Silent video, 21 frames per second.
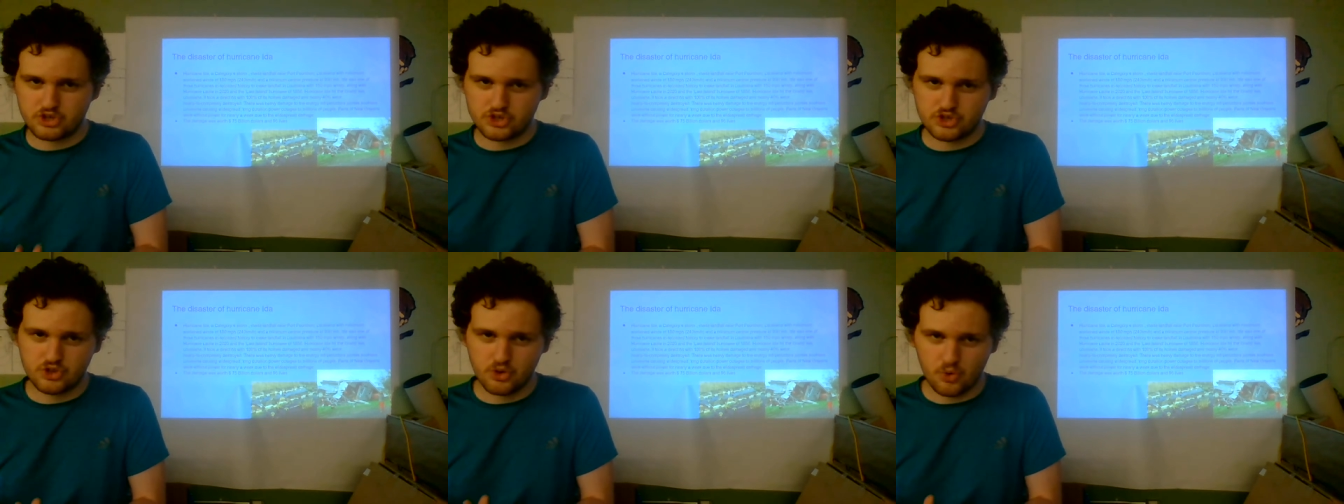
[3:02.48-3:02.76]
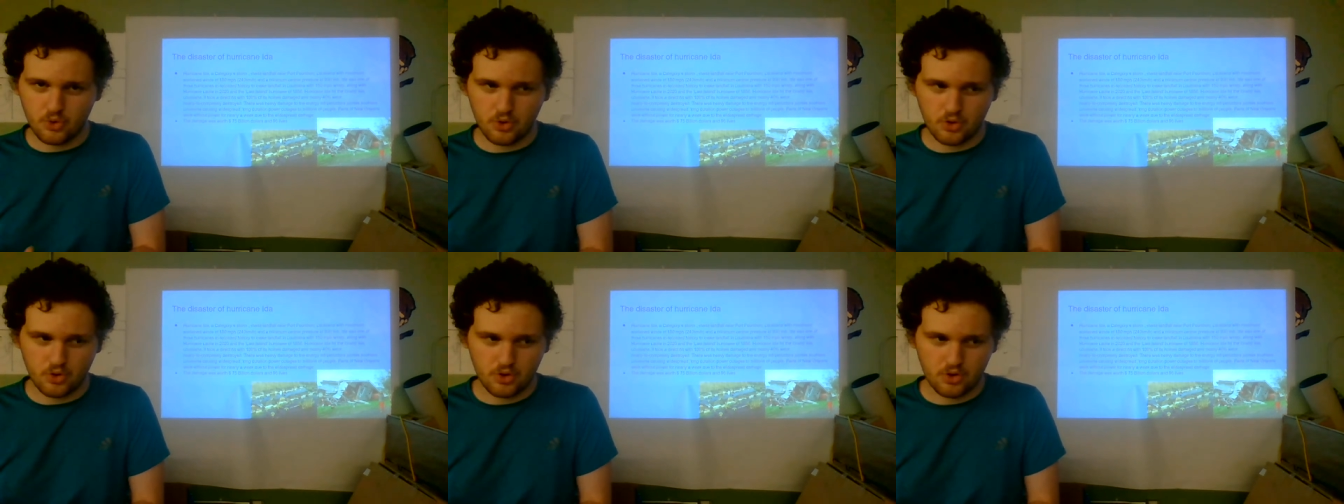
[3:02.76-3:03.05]

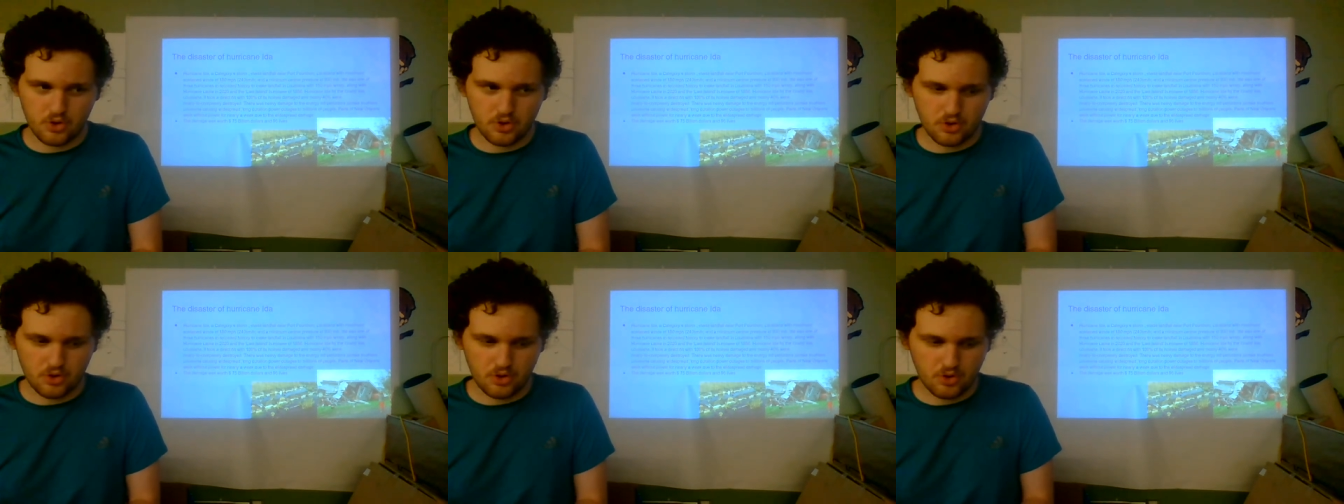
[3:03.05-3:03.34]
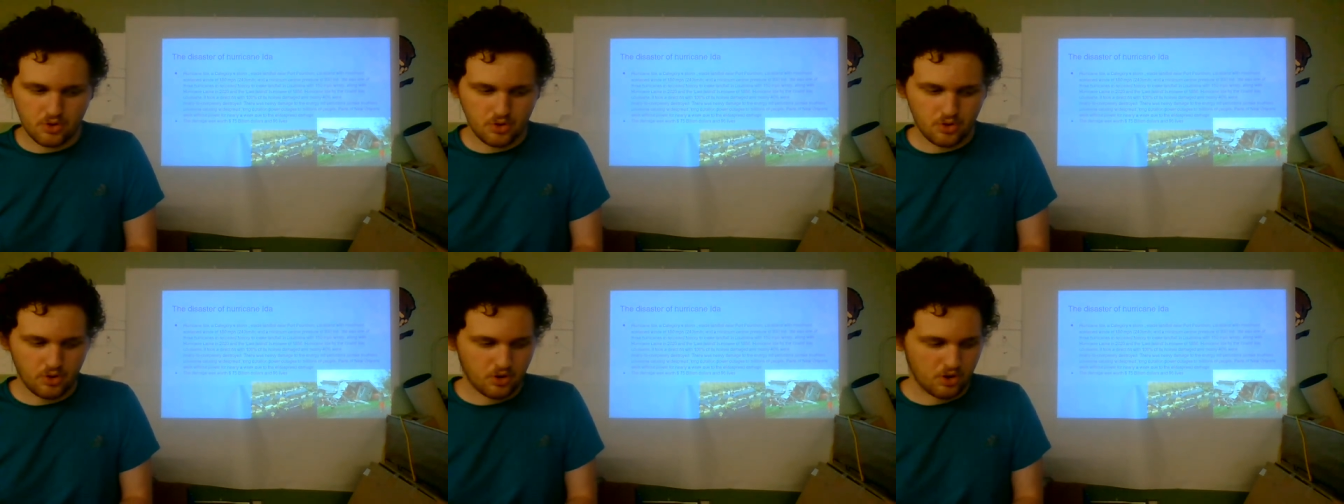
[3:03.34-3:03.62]
storm
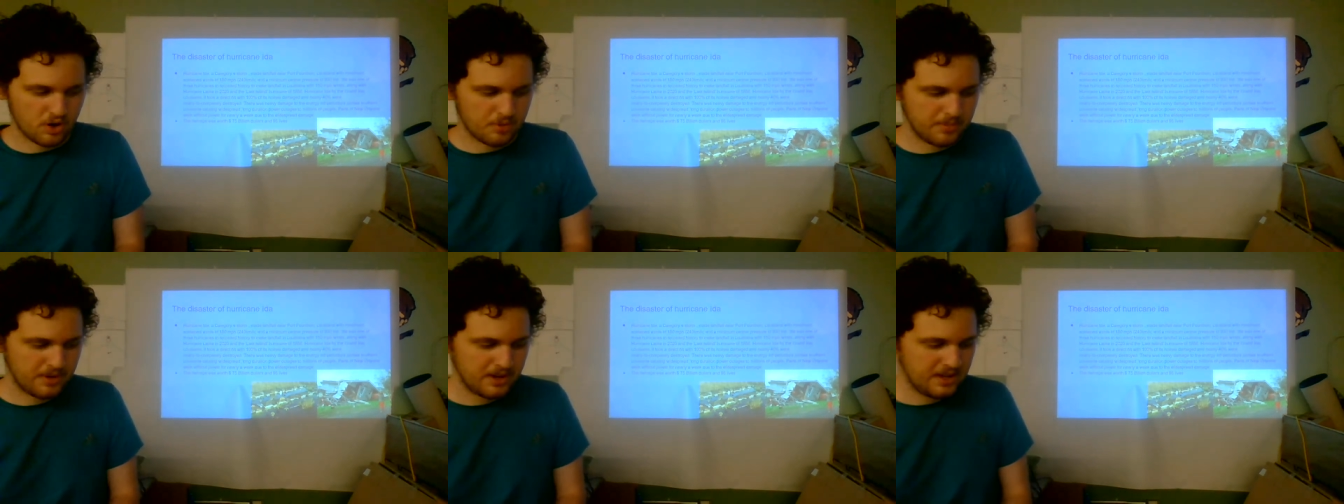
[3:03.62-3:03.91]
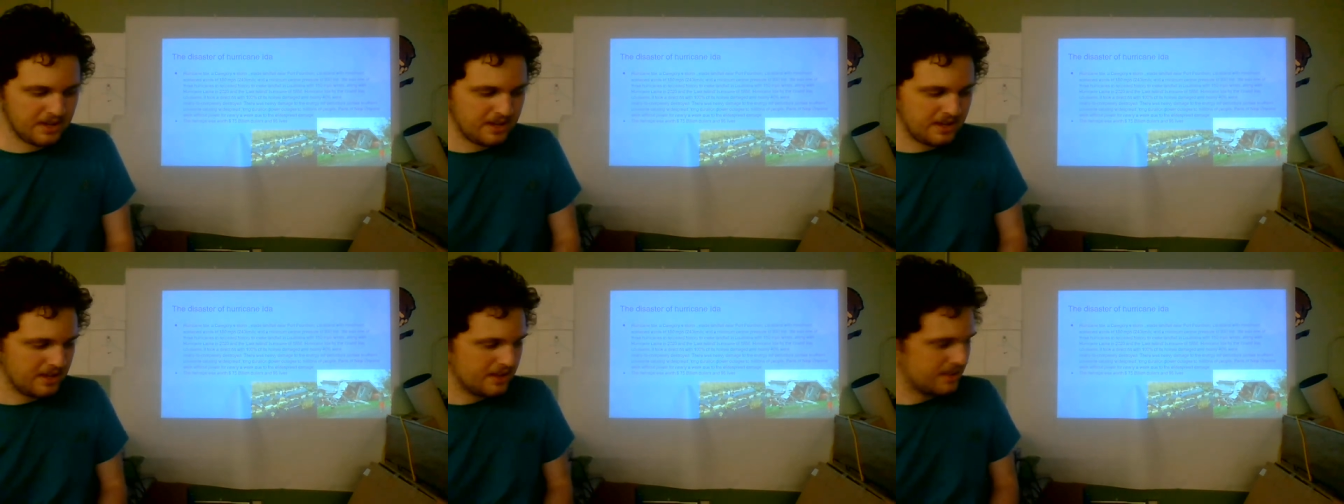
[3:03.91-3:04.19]

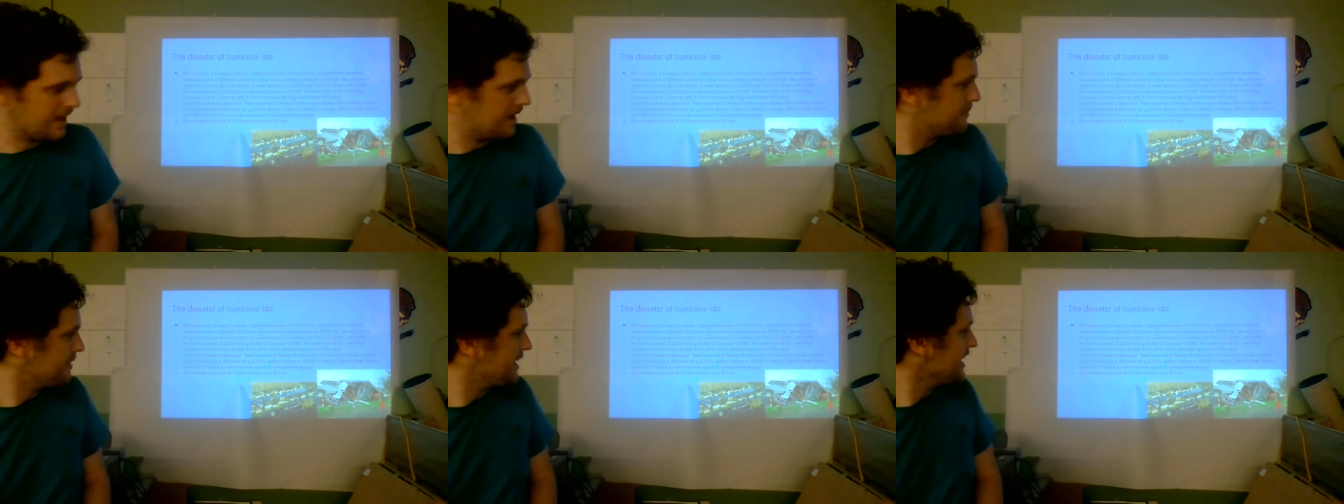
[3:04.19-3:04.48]
that